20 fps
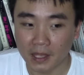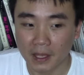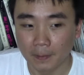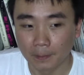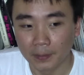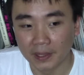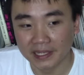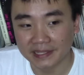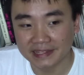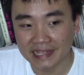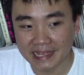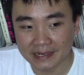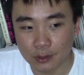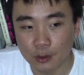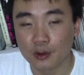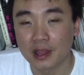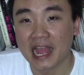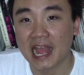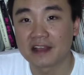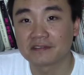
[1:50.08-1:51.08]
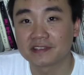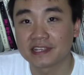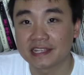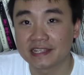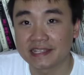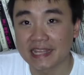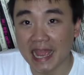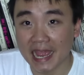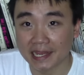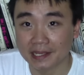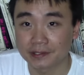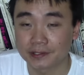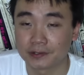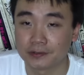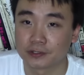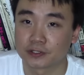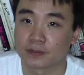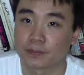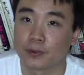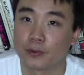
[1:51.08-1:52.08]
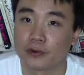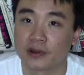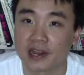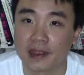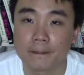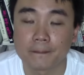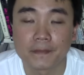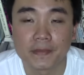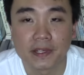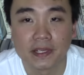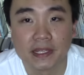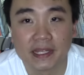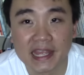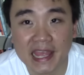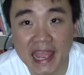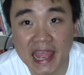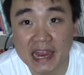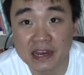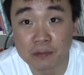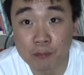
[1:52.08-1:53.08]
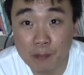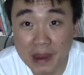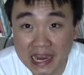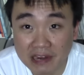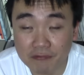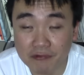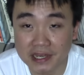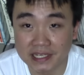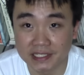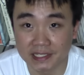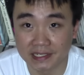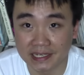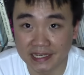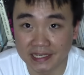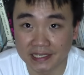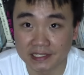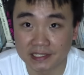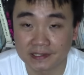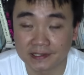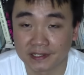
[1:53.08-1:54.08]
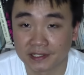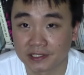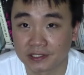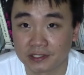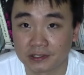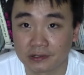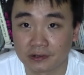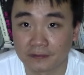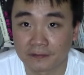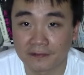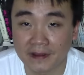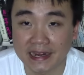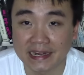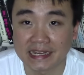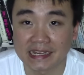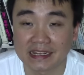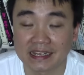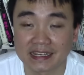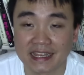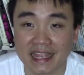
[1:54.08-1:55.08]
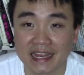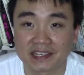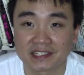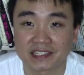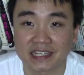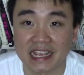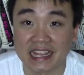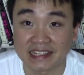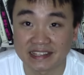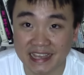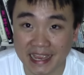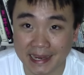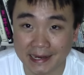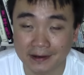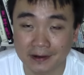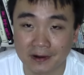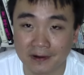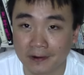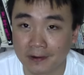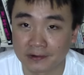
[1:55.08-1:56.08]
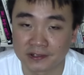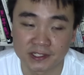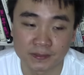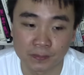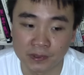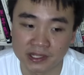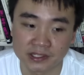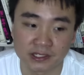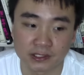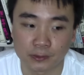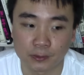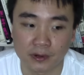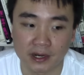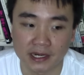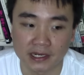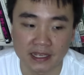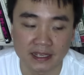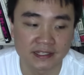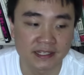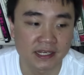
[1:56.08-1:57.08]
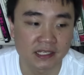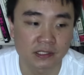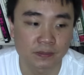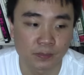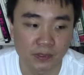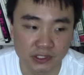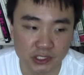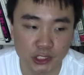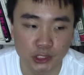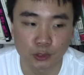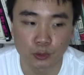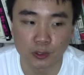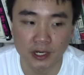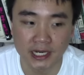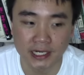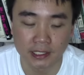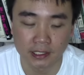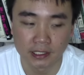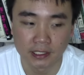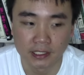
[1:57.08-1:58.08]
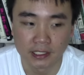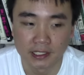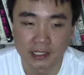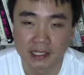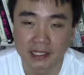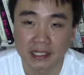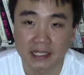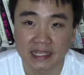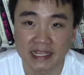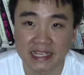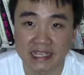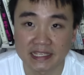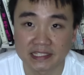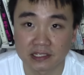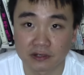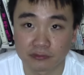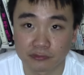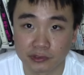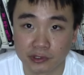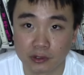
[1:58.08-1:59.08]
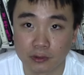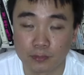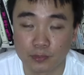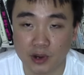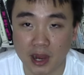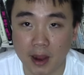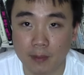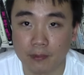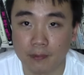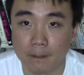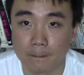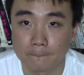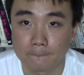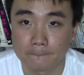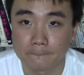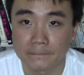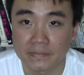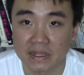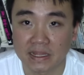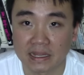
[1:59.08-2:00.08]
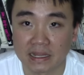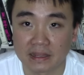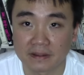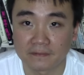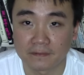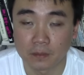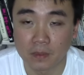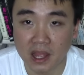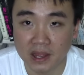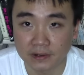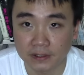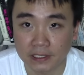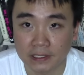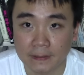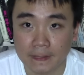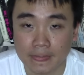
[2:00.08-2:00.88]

But they don't have the deck to support it. And the main reason is because you're fighting against a deck called Splinter Twin. I think Splinter Twin is a real problem for Modern.